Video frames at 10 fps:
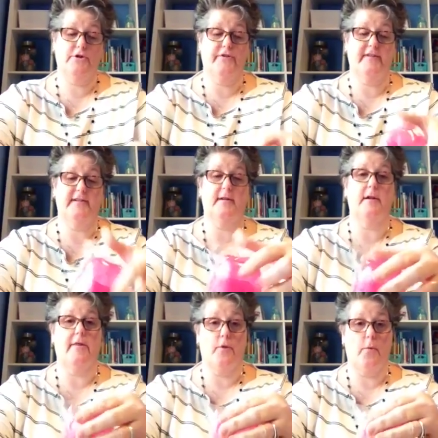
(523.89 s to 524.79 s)
So this is
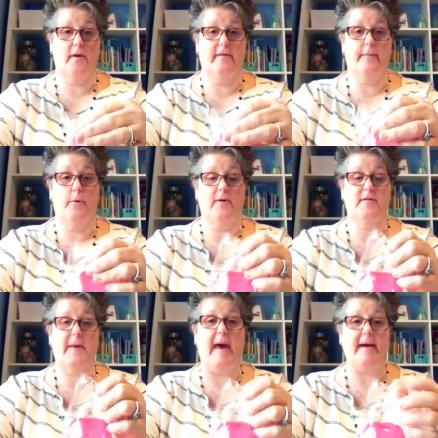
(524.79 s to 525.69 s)
another one of the
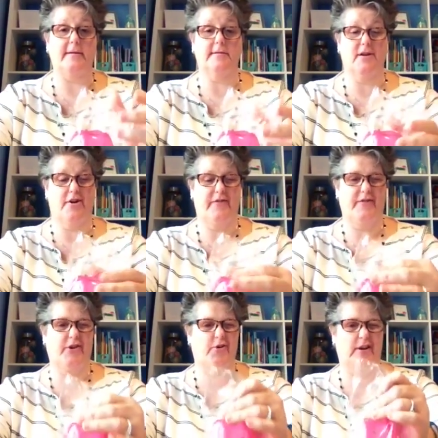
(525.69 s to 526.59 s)
bonus packs. Sorry
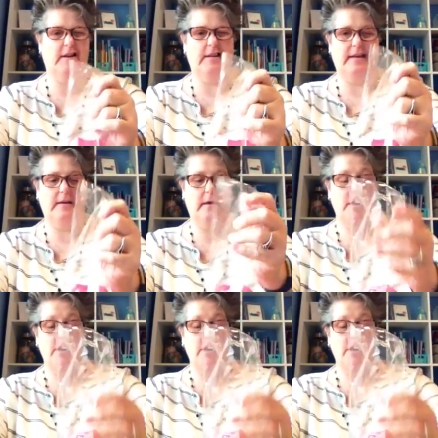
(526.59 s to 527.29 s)
for the crinkling.